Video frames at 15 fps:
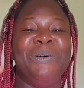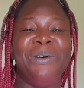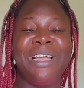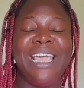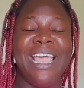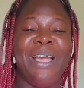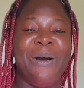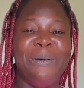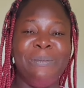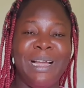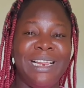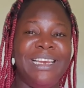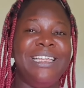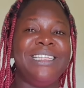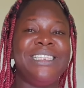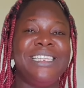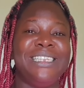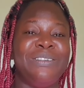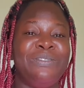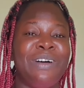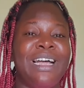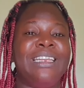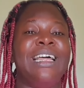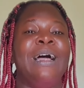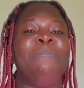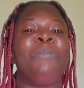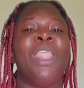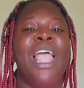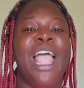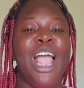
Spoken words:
okay, on my list is the fact that